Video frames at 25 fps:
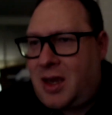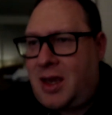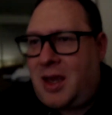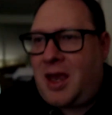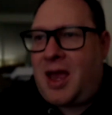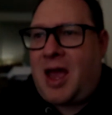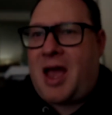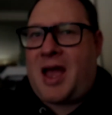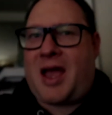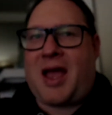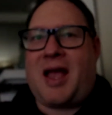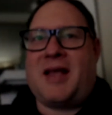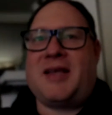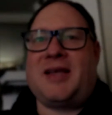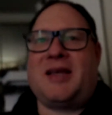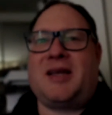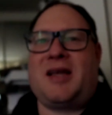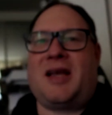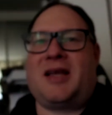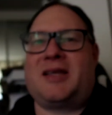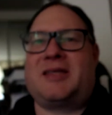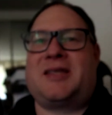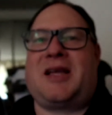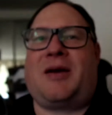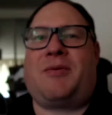Yeah, Casey
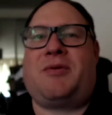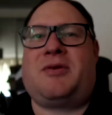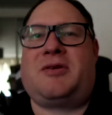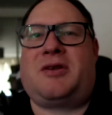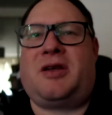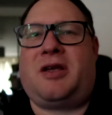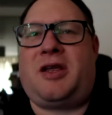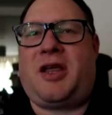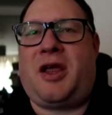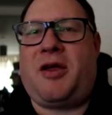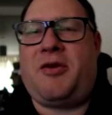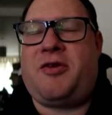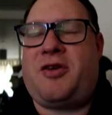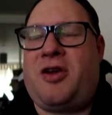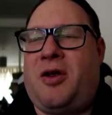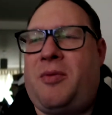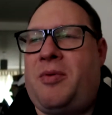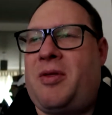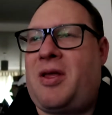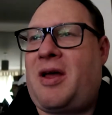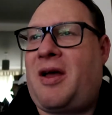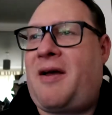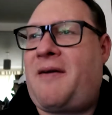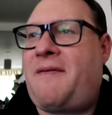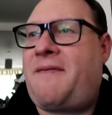Neistat was a
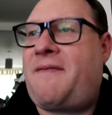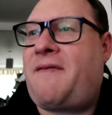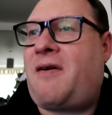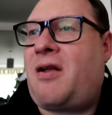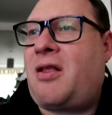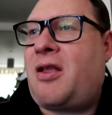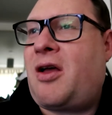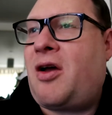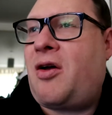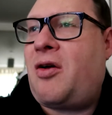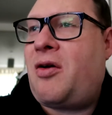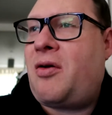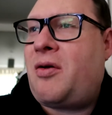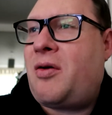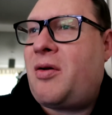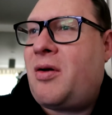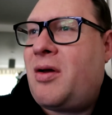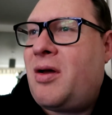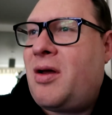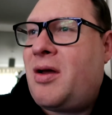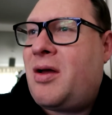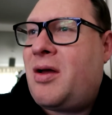YouTuber that I followed